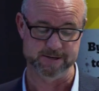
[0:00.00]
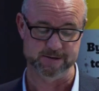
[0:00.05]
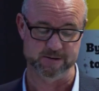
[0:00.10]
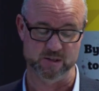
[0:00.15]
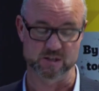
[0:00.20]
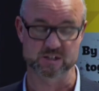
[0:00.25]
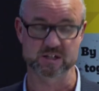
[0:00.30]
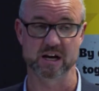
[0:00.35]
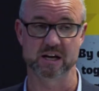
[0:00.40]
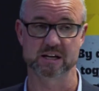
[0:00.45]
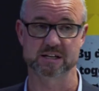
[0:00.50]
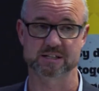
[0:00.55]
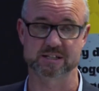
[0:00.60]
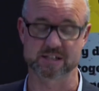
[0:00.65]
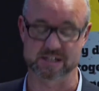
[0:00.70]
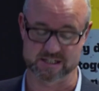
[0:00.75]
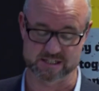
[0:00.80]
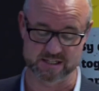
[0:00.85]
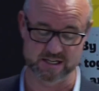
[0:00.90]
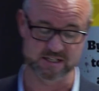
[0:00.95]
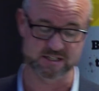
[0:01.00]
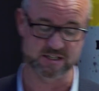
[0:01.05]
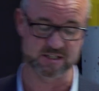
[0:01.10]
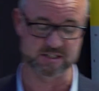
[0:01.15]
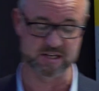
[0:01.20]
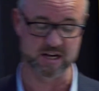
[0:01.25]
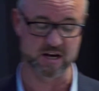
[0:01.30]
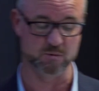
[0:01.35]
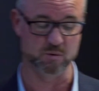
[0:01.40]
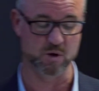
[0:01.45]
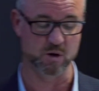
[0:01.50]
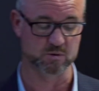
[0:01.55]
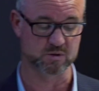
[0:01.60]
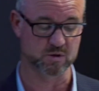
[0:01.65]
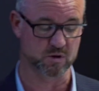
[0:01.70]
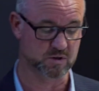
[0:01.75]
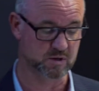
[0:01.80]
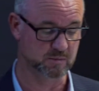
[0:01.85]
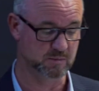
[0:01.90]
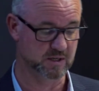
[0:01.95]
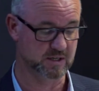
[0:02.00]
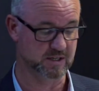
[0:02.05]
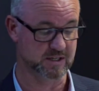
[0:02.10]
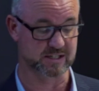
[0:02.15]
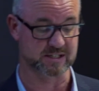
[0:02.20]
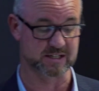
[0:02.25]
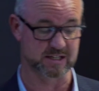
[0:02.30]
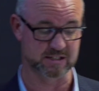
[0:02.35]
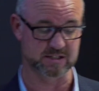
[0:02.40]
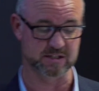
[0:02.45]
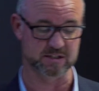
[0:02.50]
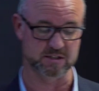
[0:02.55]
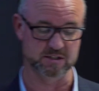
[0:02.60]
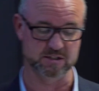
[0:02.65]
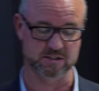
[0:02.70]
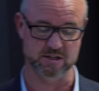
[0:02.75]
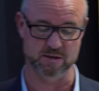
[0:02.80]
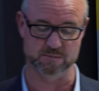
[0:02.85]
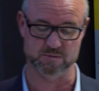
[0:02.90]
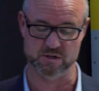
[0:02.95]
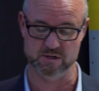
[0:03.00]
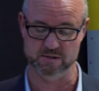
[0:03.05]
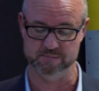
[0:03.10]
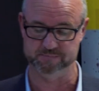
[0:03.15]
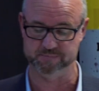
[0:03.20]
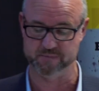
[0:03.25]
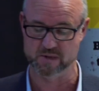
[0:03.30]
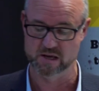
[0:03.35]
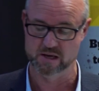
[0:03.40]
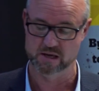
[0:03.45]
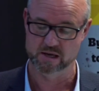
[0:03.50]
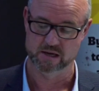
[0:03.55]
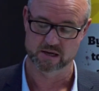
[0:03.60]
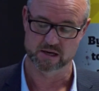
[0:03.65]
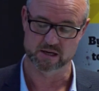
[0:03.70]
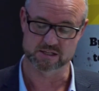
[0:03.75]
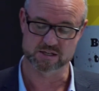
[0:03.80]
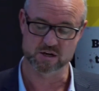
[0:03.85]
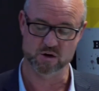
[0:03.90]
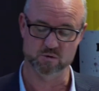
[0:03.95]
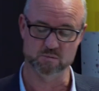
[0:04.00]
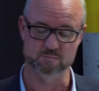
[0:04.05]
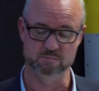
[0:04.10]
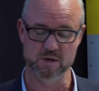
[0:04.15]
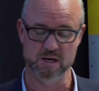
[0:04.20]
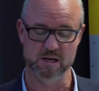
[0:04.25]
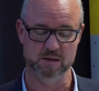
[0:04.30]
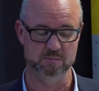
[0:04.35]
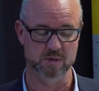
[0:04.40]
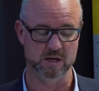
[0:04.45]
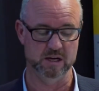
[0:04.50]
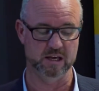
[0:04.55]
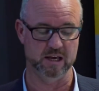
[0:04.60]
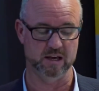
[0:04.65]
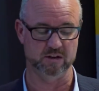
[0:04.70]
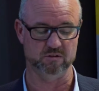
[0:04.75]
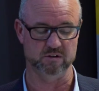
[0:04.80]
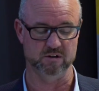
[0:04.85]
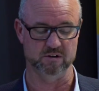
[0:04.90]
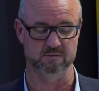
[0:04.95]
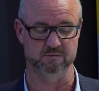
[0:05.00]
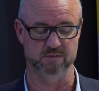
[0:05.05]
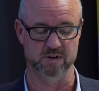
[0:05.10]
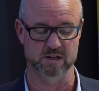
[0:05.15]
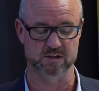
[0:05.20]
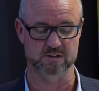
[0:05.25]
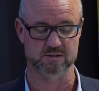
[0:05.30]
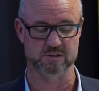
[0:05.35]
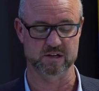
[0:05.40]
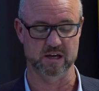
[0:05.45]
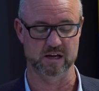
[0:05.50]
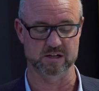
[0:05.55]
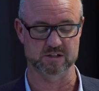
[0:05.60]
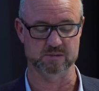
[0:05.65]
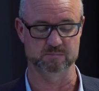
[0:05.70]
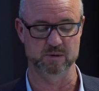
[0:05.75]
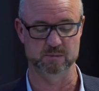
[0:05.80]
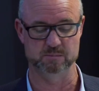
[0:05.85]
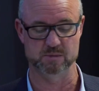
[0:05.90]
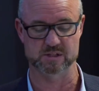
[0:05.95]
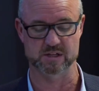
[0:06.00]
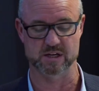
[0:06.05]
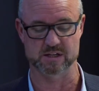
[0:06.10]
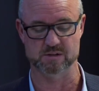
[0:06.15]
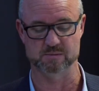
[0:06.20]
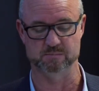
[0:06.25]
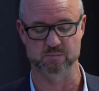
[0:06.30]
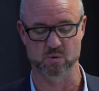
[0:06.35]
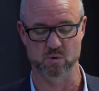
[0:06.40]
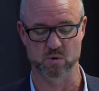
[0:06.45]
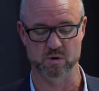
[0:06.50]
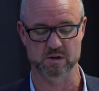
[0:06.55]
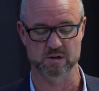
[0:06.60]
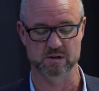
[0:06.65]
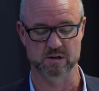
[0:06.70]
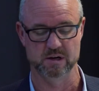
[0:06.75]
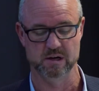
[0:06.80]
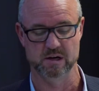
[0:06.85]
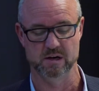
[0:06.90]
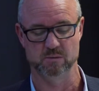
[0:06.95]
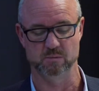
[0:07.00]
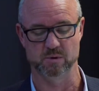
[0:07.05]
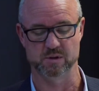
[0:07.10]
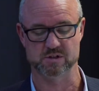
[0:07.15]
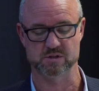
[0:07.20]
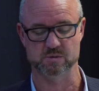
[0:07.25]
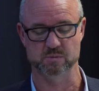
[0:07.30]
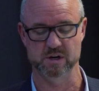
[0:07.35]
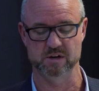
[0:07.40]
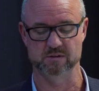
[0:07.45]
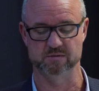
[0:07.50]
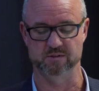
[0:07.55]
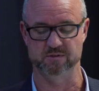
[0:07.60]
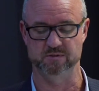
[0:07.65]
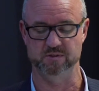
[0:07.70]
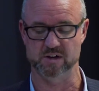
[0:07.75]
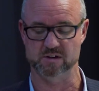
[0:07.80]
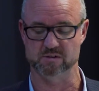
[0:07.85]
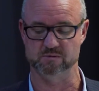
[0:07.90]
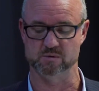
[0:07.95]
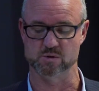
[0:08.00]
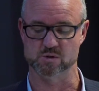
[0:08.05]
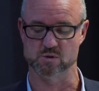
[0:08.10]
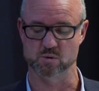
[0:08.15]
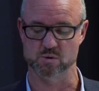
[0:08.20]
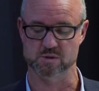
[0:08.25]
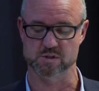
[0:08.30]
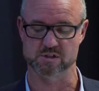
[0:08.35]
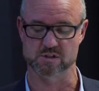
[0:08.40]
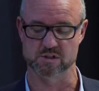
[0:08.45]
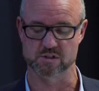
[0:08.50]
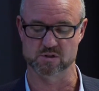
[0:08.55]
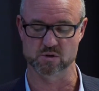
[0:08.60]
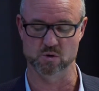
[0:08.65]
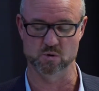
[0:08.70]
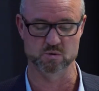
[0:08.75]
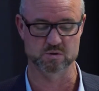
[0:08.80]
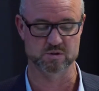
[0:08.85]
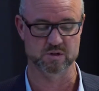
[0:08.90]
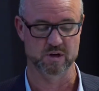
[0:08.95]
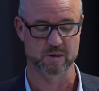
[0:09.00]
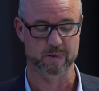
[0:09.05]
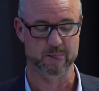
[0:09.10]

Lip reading: The Charter's success is now well documented since its inception. It has held many excellent events, and its members are supported with a suite of effective resources and tools